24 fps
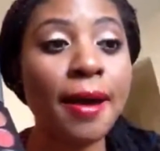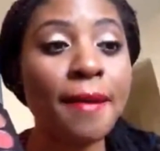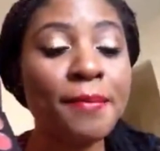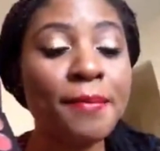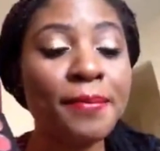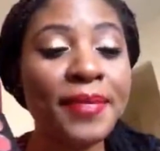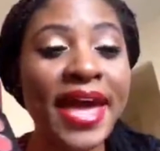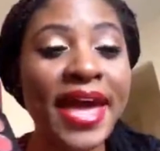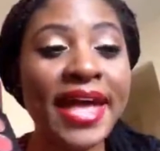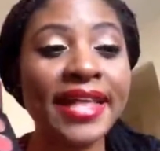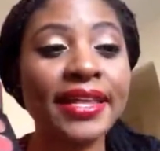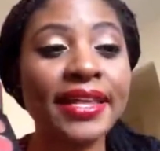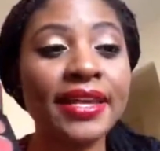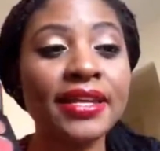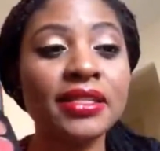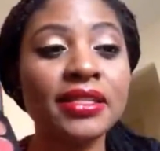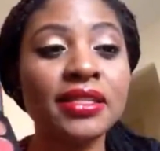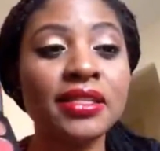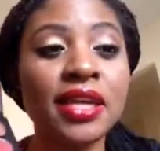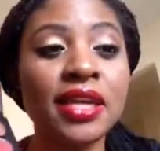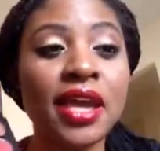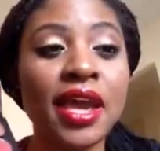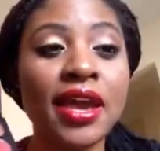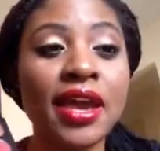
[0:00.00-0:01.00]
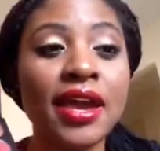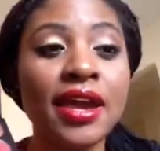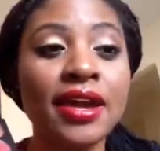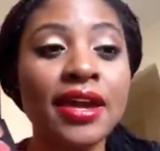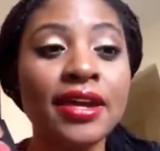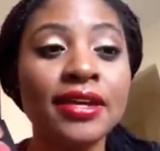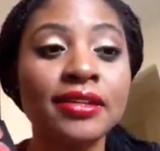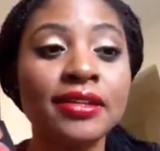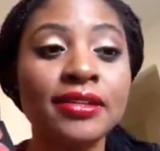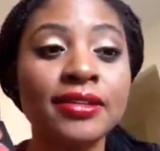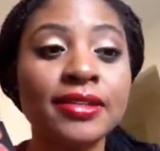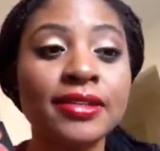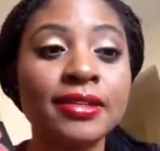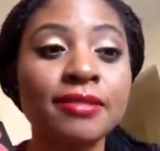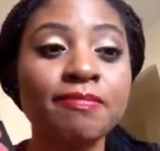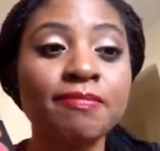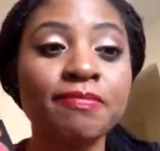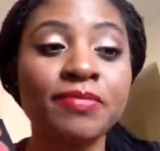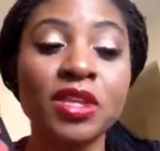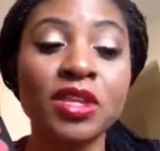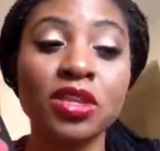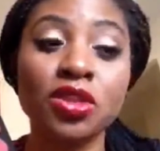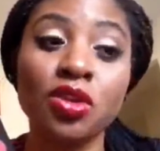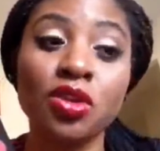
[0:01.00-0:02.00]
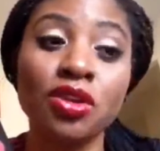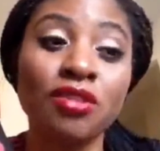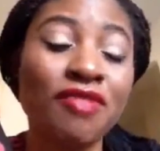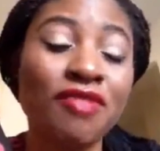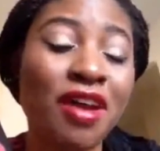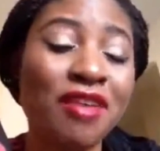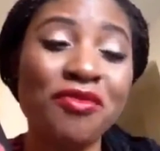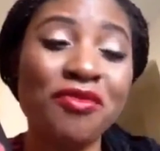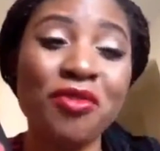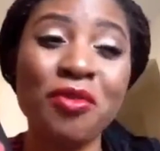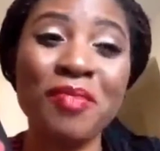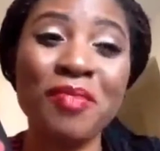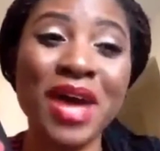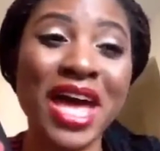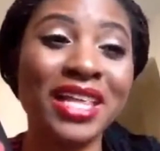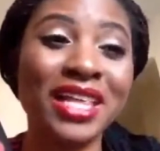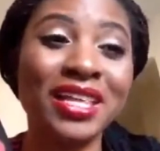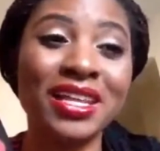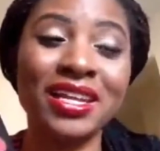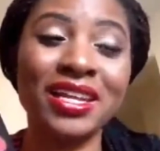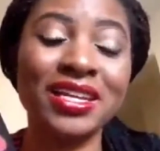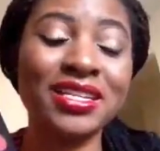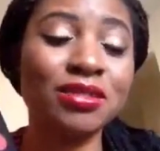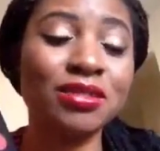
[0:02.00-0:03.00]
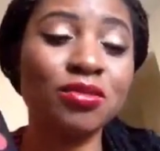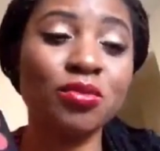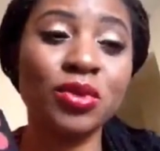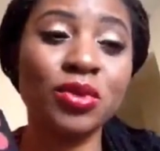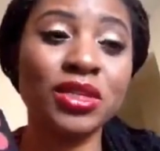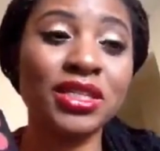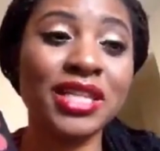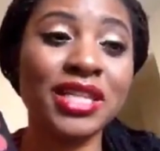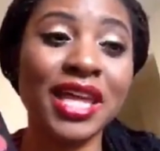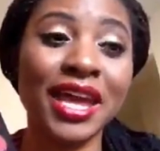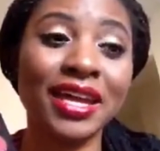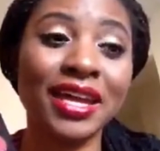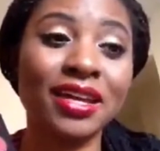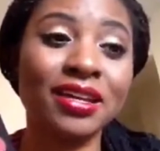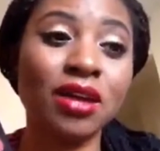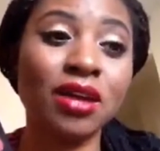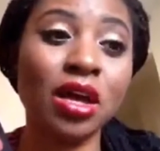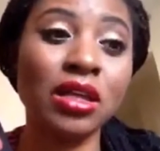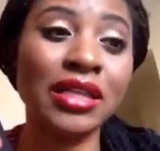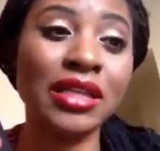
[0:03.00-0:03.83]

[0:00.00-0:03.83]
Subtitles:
palette, and the 35O palette was like